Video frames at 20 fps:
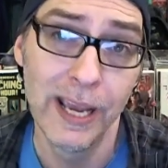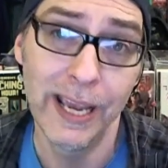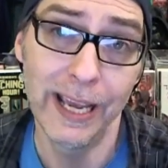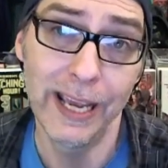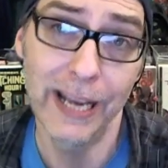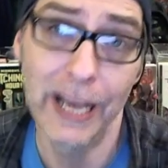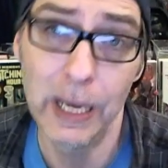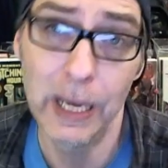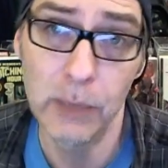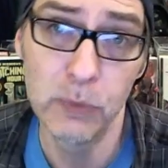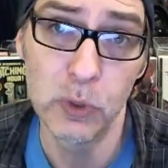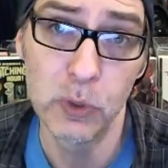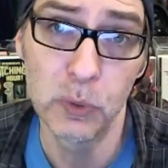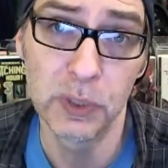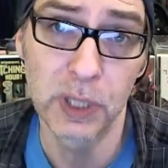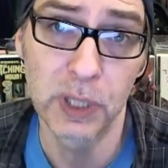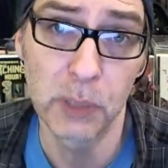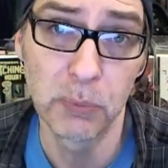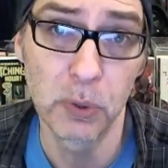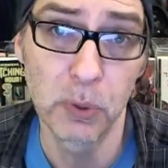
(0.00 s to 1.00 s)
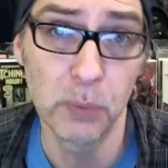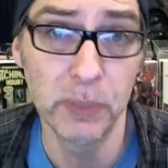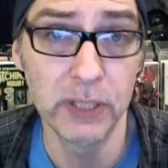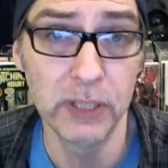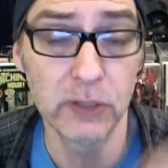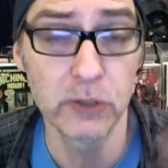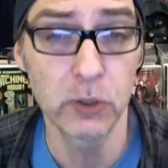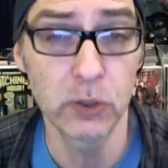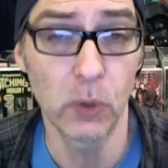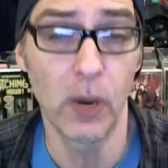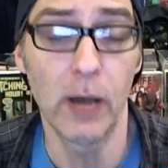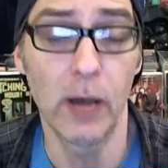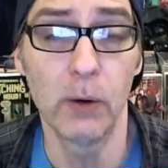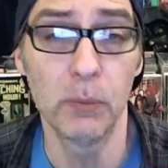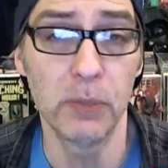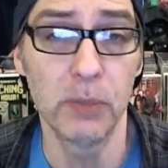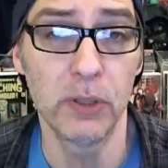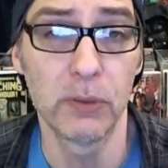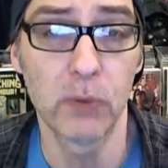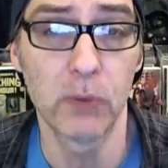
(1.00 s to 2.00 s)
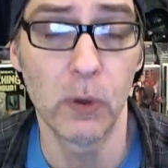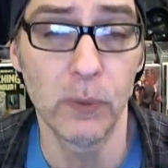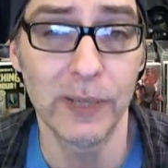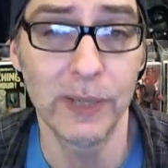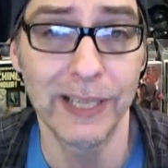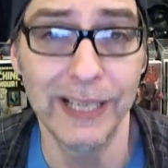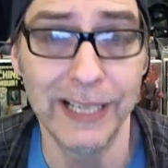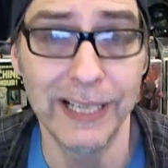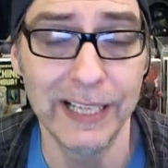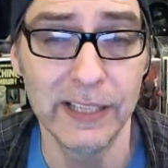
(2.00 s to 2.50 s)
and I am doing a premiere, so I will be throwing it